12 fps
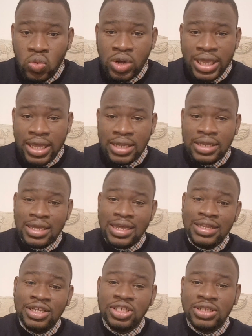working
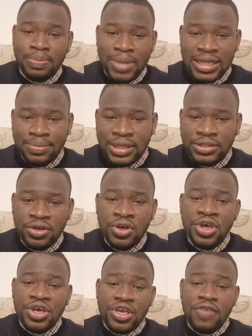in each department. So
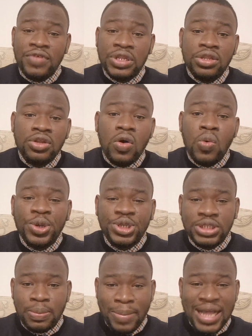if you know
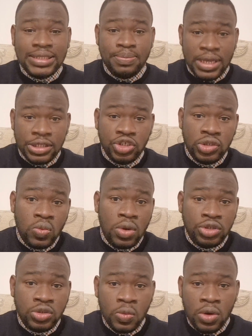which department you
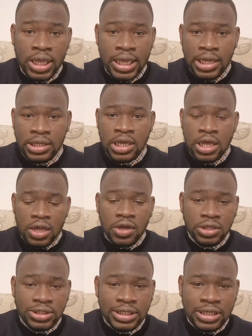want to work in,
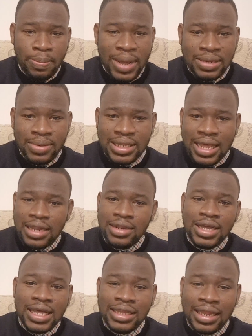go to the department and
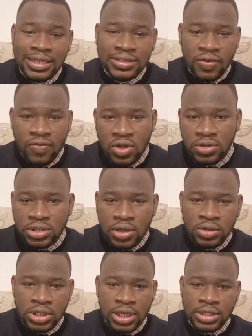look at the list of
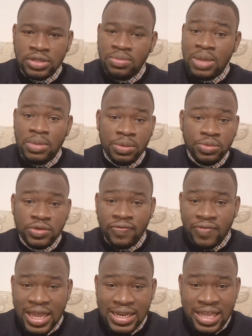consultants. You may be able to
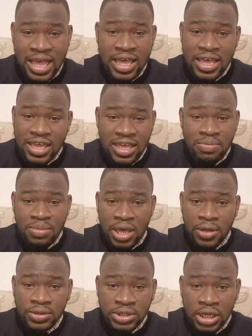find their
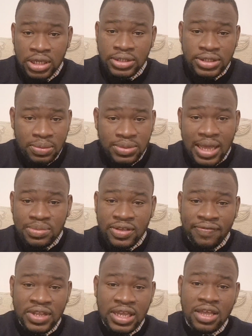emails. Sometimes
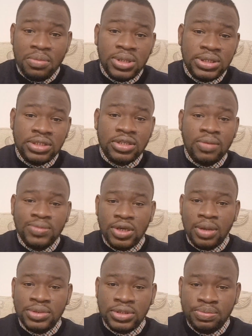if the emails is not on the
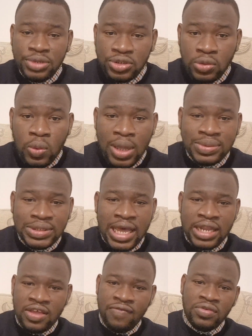hospital
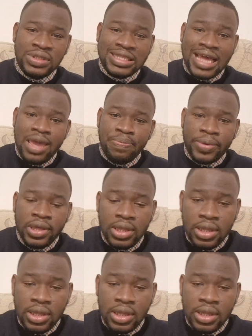website, if you type